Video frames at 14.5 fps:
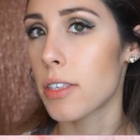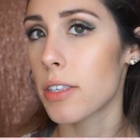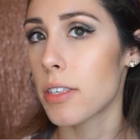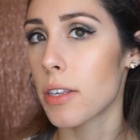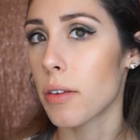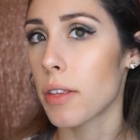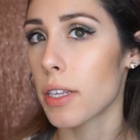
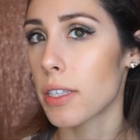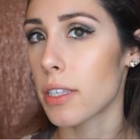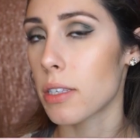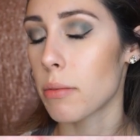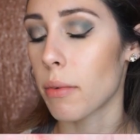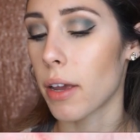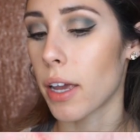So this
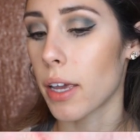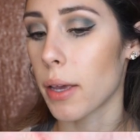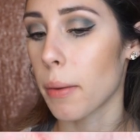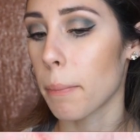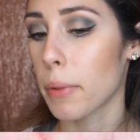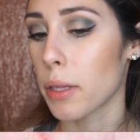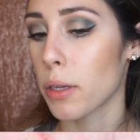is my
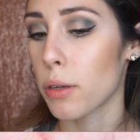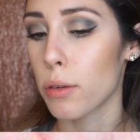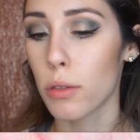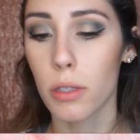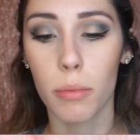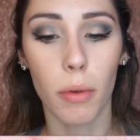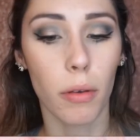blue
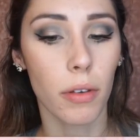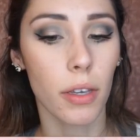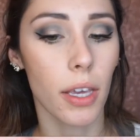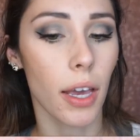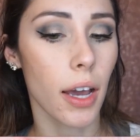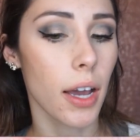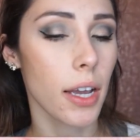
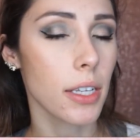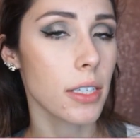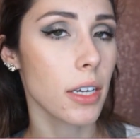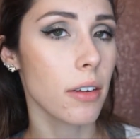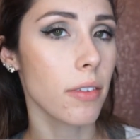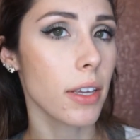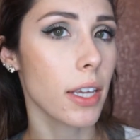smoky eye. It's
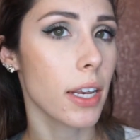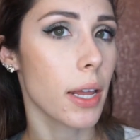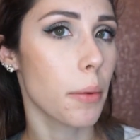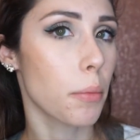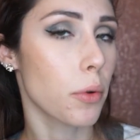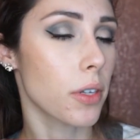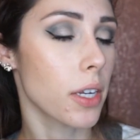kind of like an
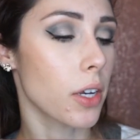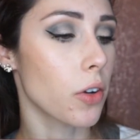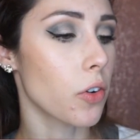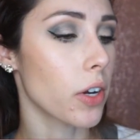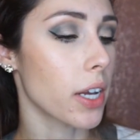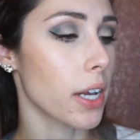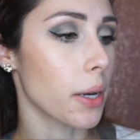emeraldy
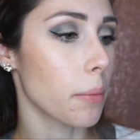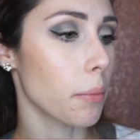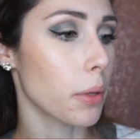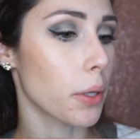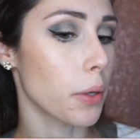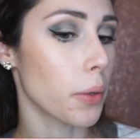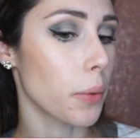green
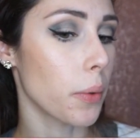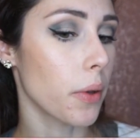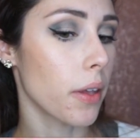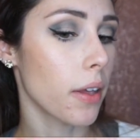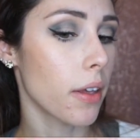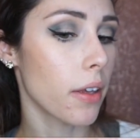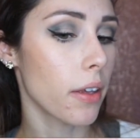blue,
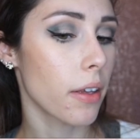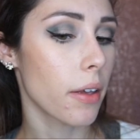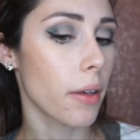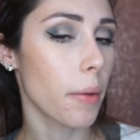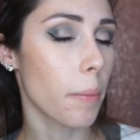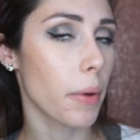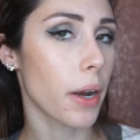
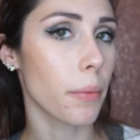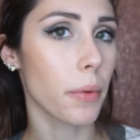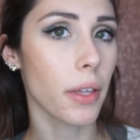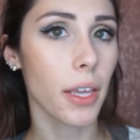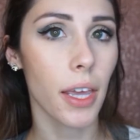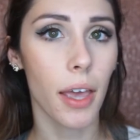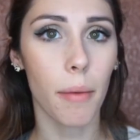but I
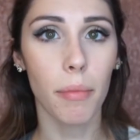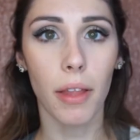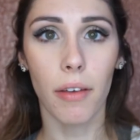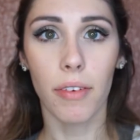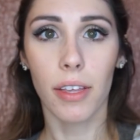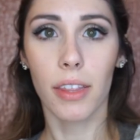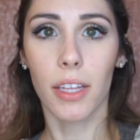really am
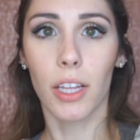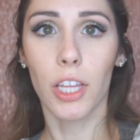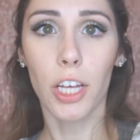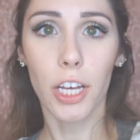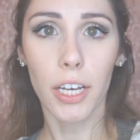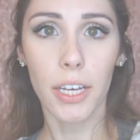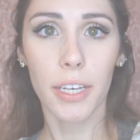loving the
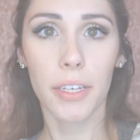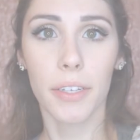look.